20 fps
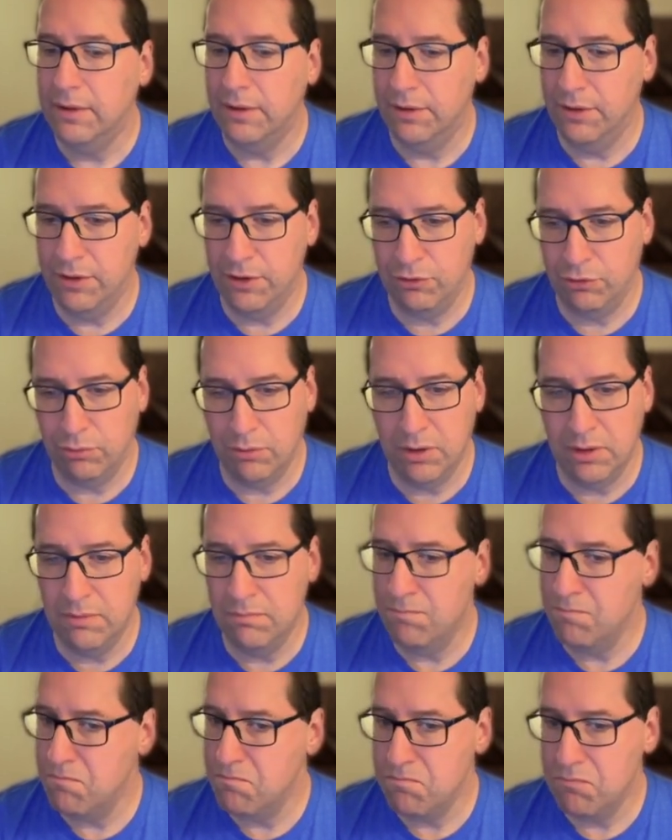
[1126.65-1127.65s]
This
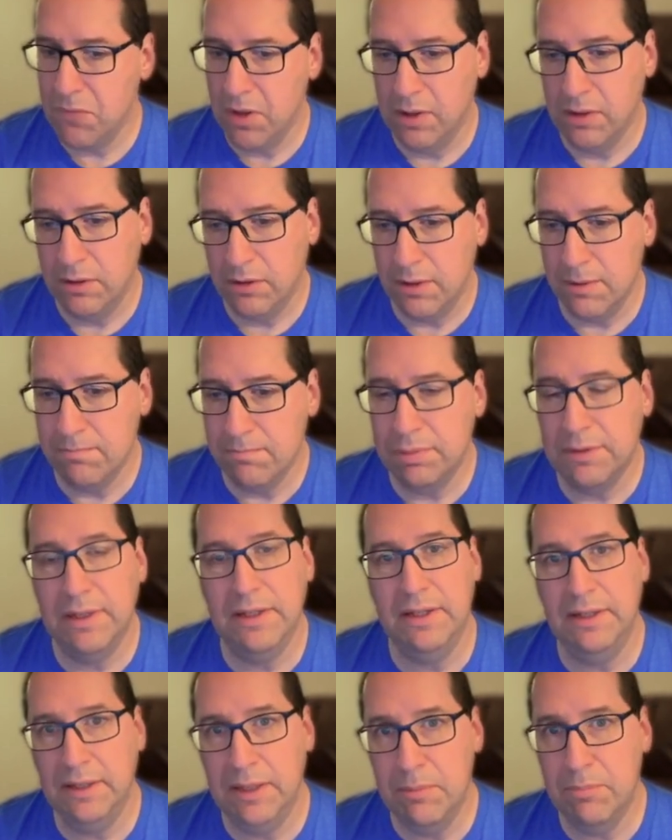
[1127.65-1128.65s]
one
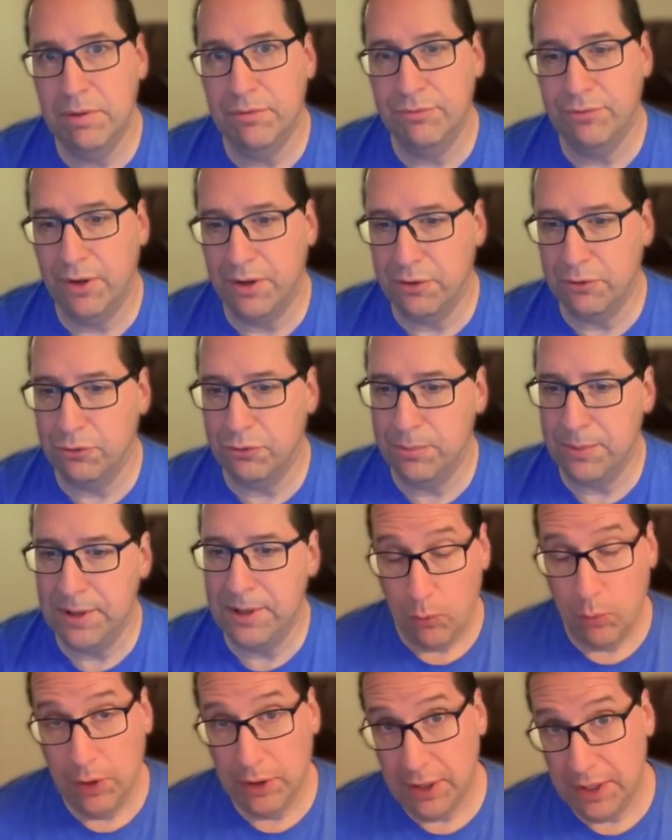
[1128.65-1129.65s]
completely befuddles me.
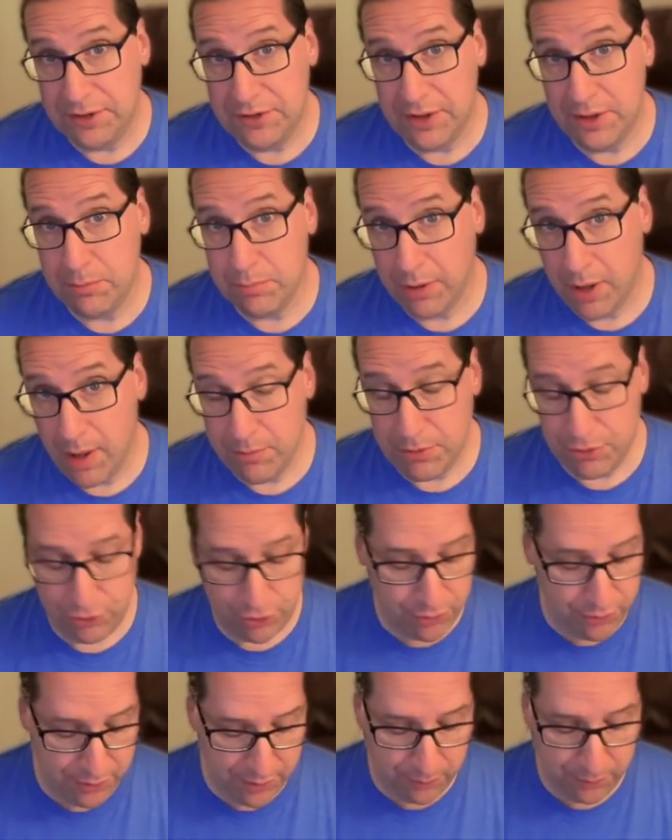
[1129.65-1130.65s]
Well, I did promise
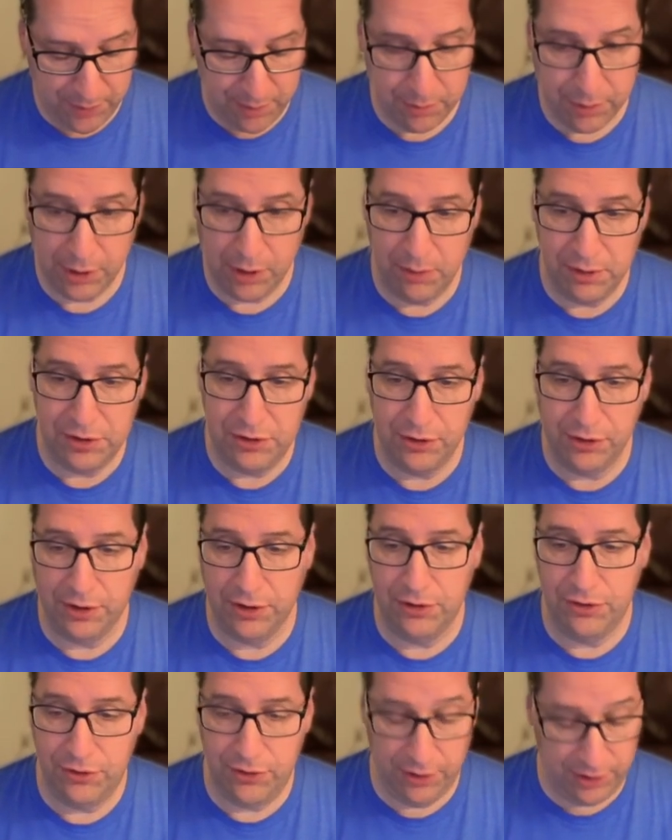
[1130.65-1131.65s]
you that we were going to
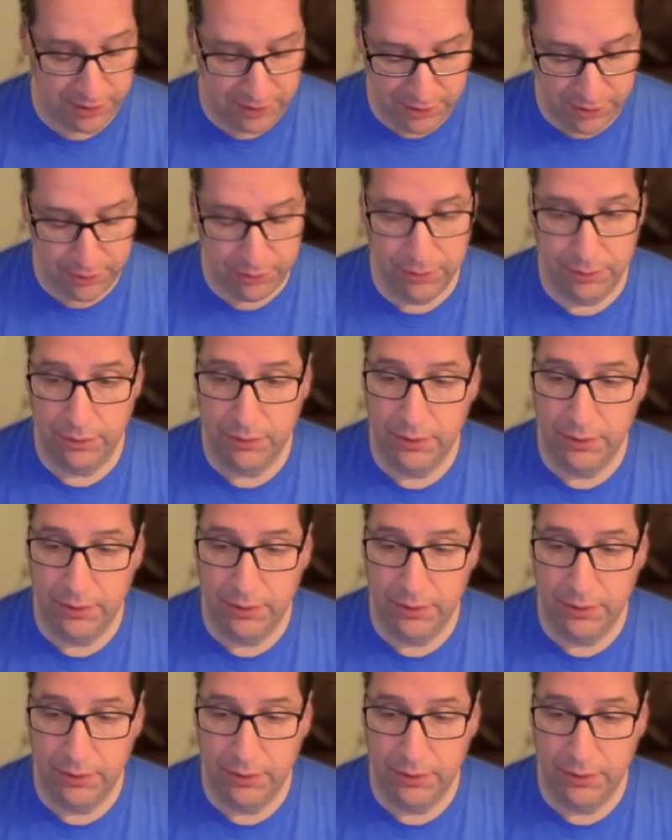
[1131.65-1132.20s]
continue